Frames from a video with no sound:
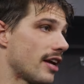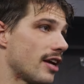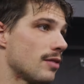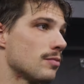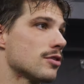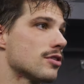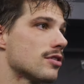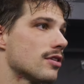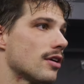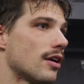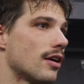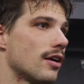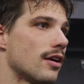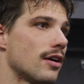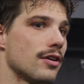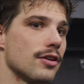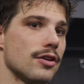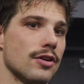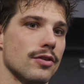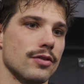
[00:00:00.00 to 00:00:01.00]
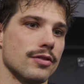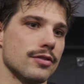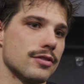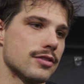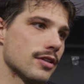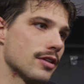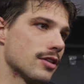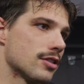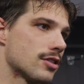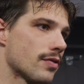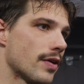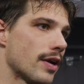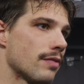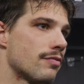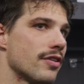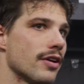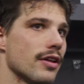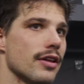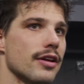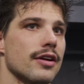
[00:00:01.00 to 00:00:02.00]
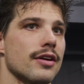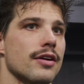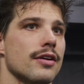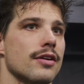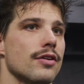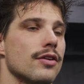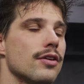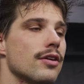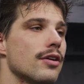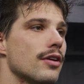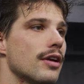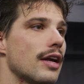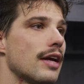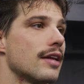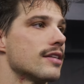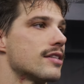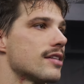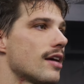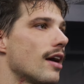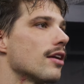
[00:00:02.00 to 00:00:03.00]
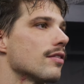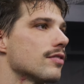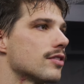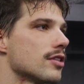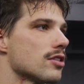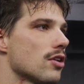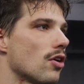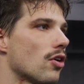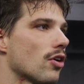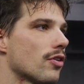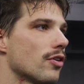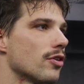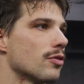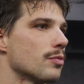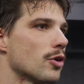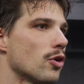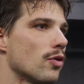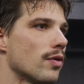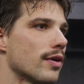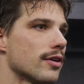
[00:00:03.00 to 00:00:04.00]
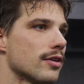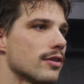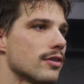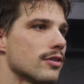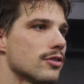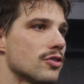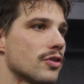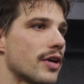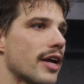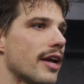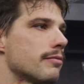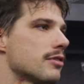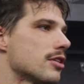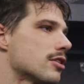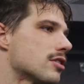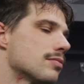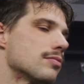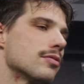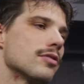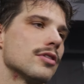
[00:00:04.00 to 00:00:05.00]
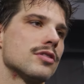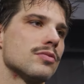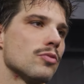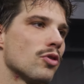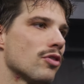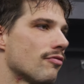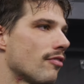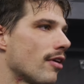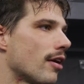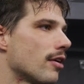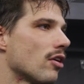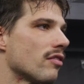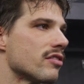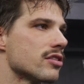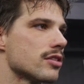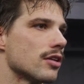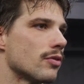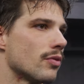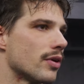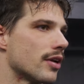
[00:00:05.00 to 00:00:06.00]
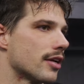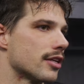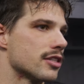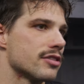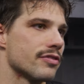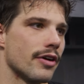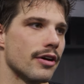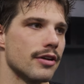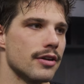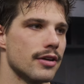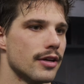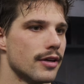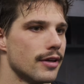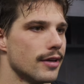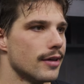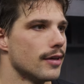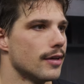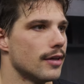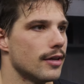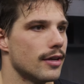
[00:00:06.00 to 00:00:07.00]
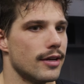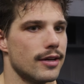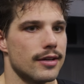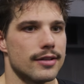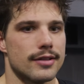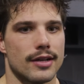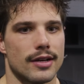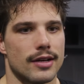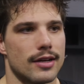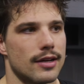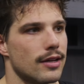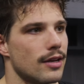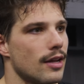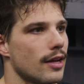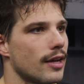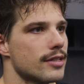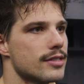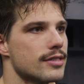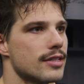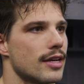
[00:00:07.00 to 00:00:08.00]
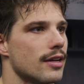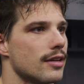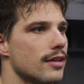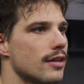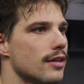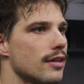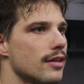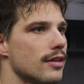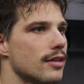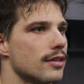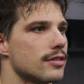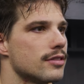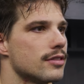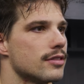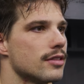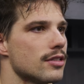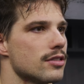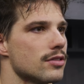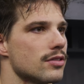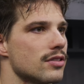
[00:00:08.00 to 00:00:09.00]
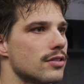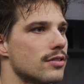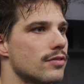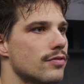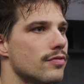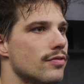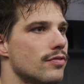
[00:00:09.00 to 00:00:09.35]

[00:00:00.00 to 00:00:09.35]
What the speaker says: games, you know, it's a great feeling. Inside of this locker room, going to games, it's more fun. Obviously, winning is fun, and like I said, it doesn't